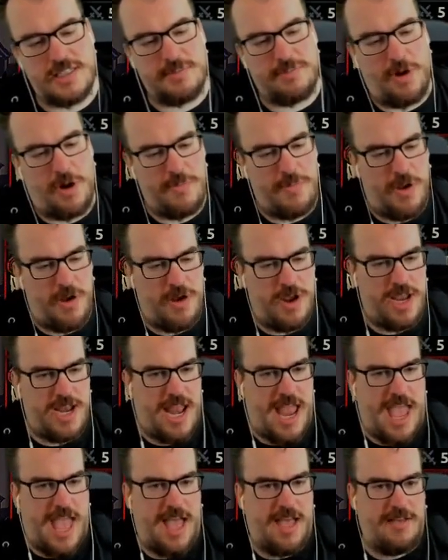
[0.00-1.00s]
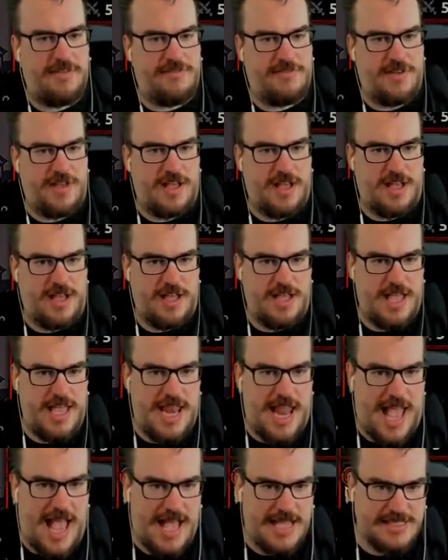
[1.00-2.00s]
the Barbarian have, uh,
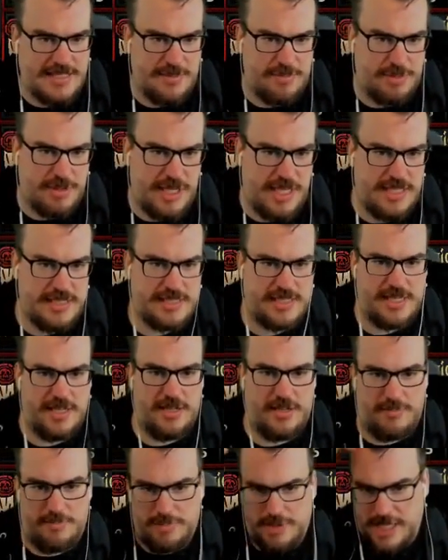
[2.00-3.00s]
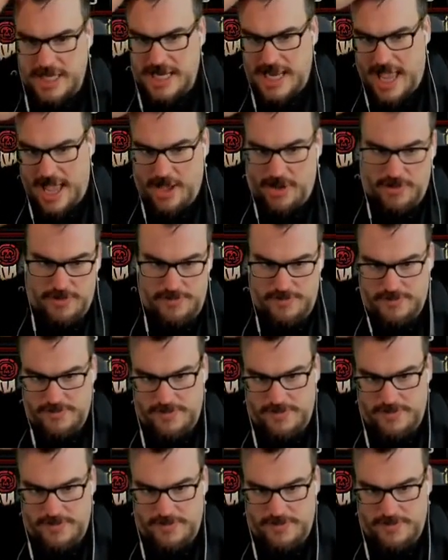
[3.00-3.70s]
it has a bleed skill, bleed out.